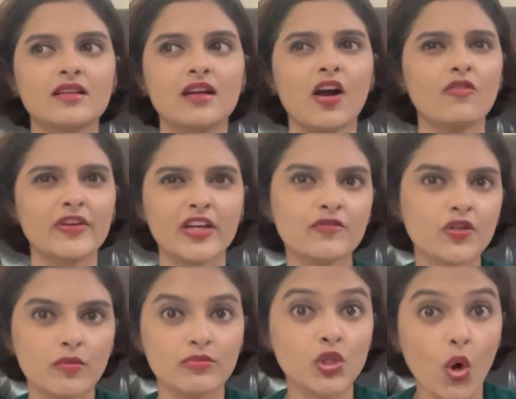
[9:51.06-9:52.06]
away
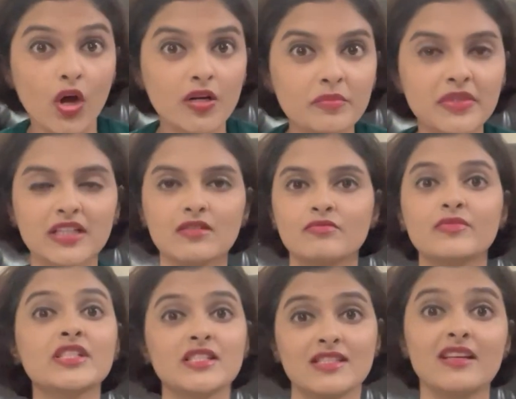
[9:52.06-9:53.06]
from normal,
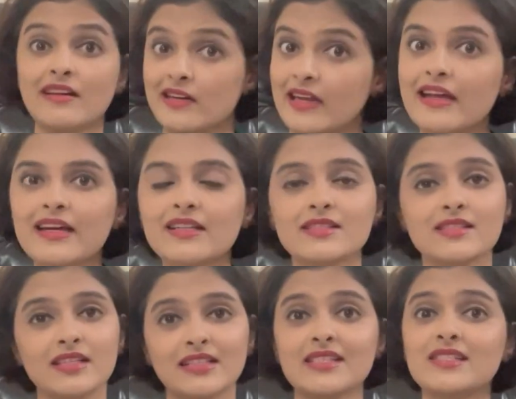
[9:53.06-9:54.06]
means rare,
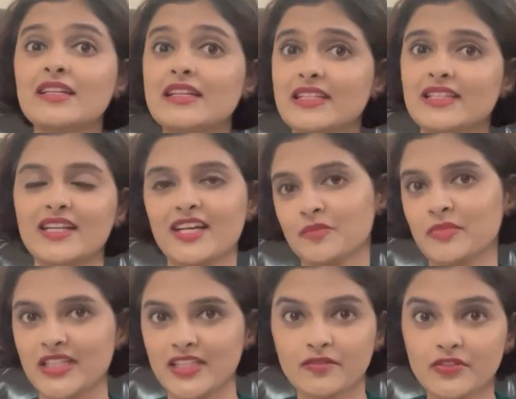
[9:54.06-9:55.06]
statistically rare
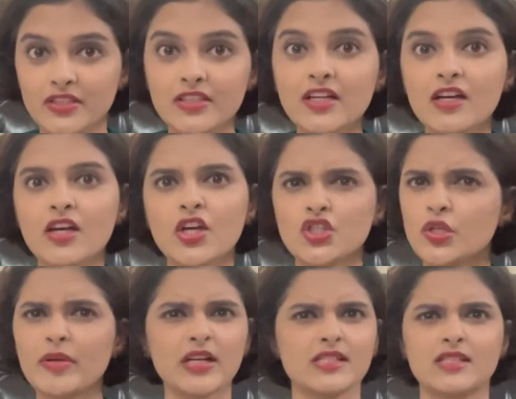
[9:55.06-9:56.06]
behavior, should
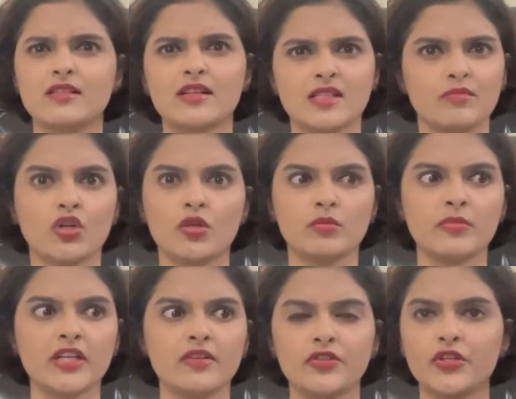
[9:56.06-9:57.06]
be considered as abnormal
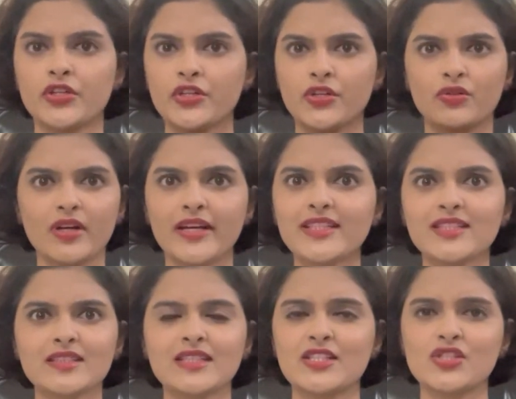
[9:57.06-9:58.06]
behavior, right?
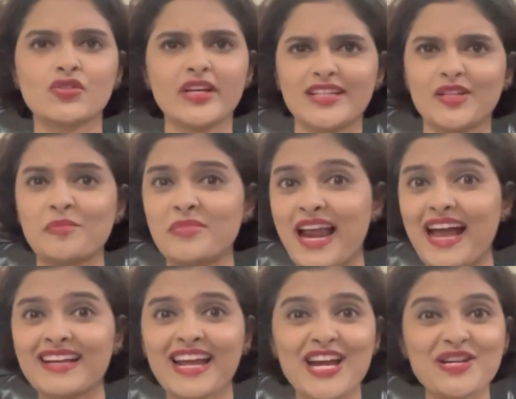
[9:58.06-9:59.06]
Straight,
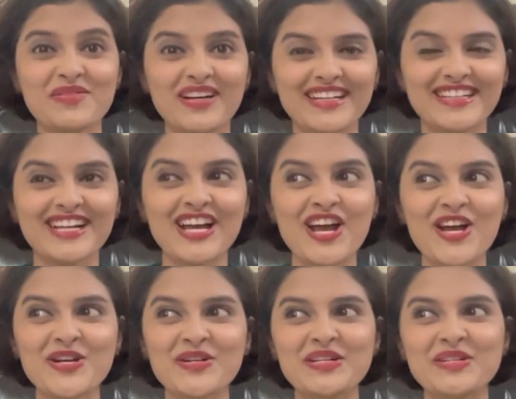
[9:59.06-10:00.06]
black and white.
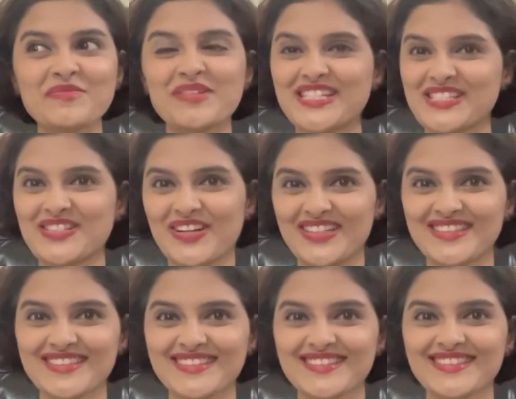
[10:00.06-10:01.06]
But it's not.
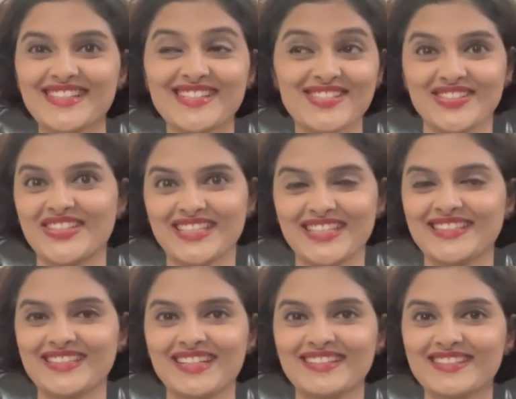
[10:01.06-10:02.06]
It's not like
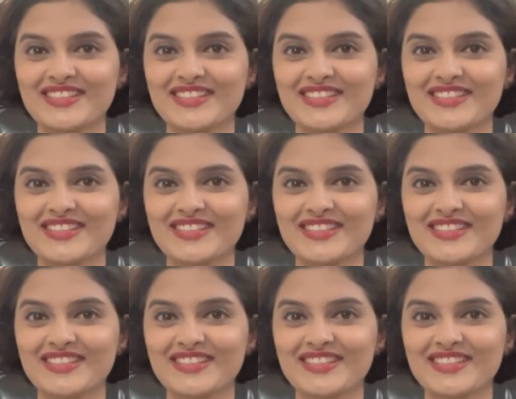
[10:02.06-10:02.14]
that.